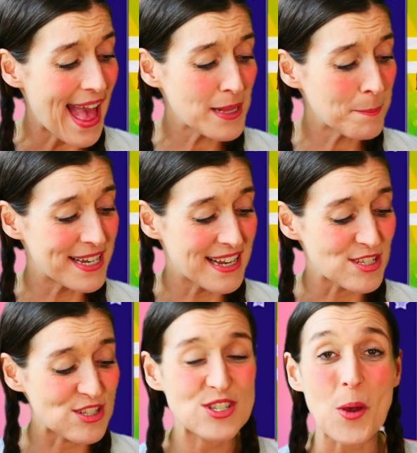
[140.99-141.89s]
helping
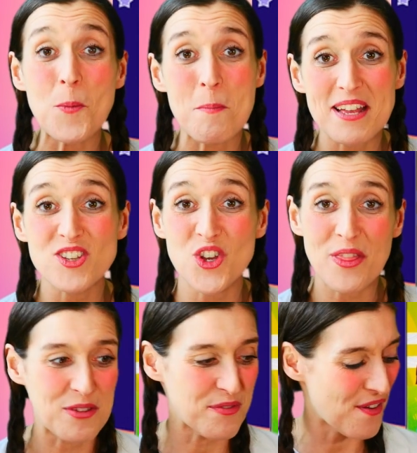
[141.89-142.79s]
us so much
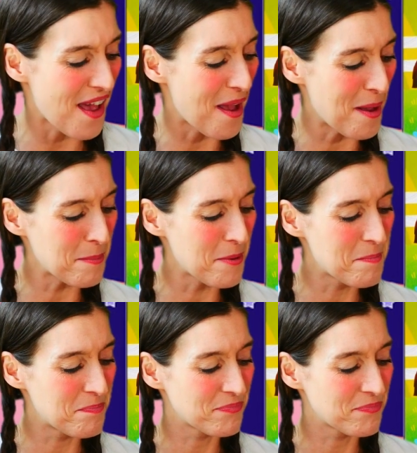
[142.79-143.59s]
on the farm.